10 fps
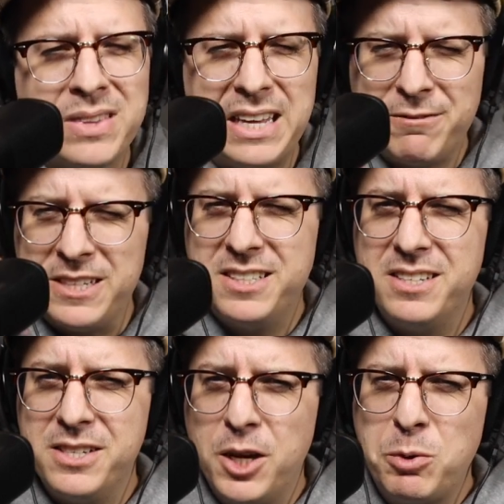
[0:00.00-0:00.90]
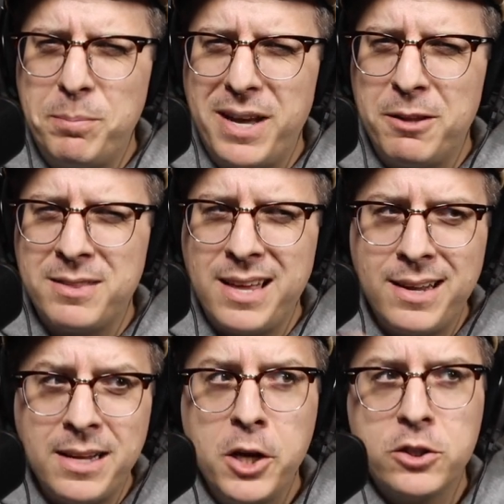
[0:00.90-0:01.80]
If you didn't know about
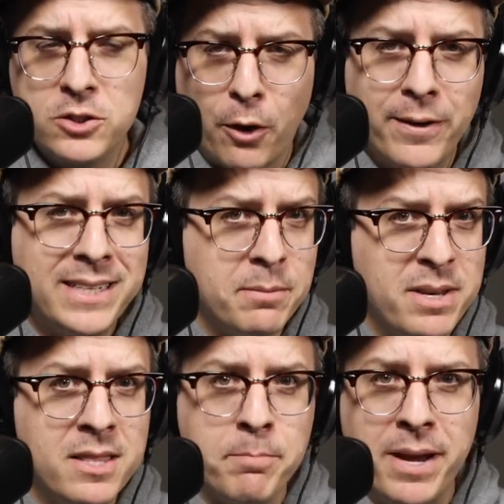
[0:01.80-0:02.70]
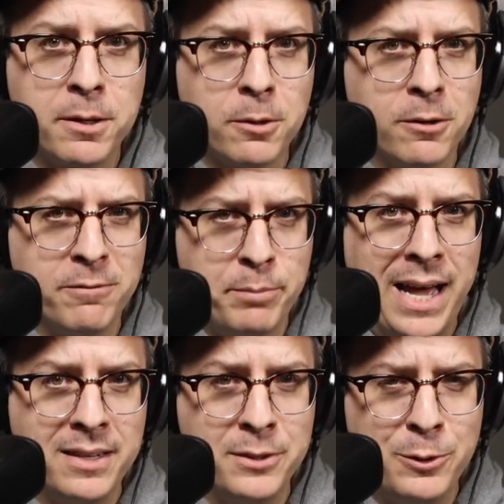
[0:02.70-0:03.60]
that, sorry to be the bearer of
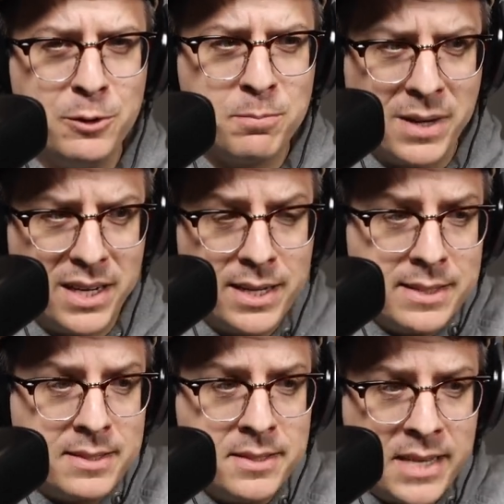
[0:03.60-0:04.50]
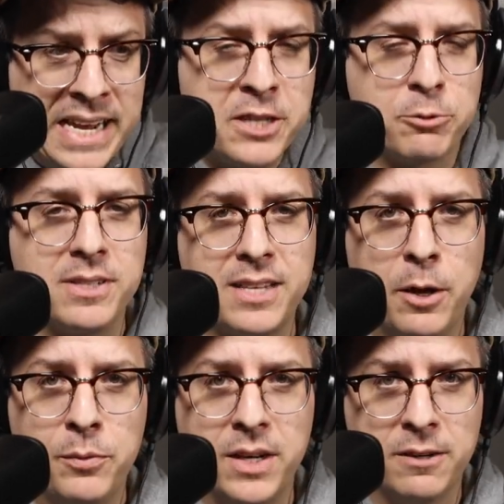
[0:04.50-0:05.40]
bad news, but it is dangerous
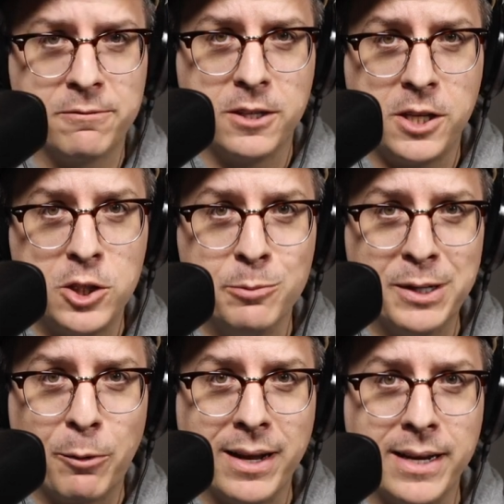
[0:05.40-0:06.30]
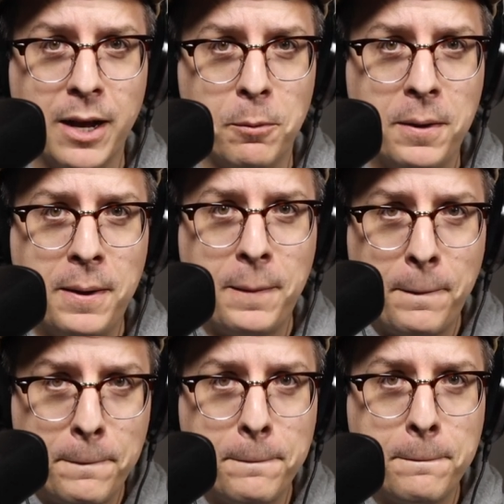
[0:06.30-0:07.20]
out there for a human right now.
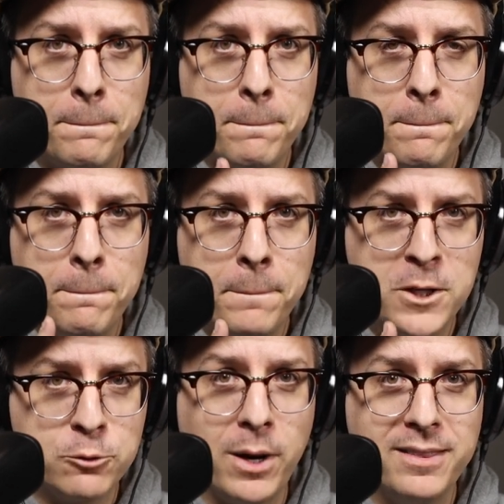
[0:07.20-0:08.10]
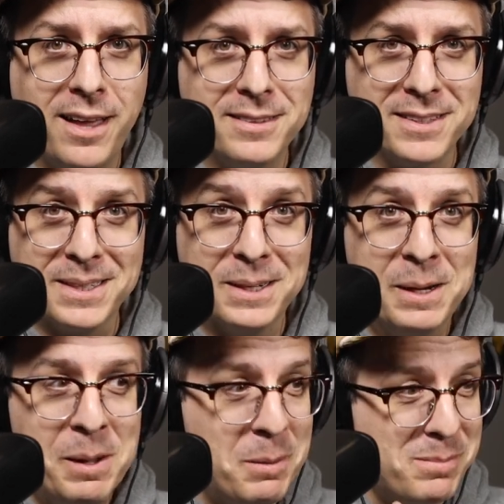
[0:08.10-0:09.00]
Tread lightly.
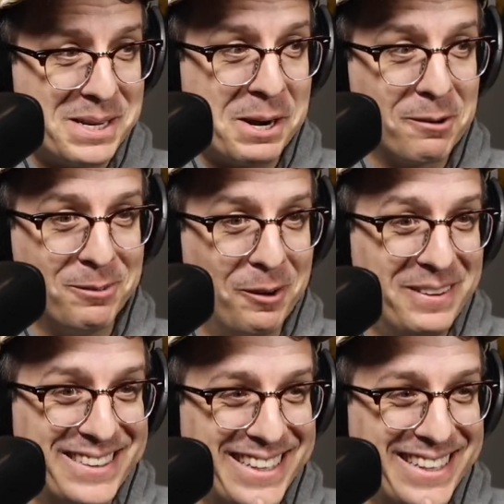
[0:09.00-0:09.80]
Be careful.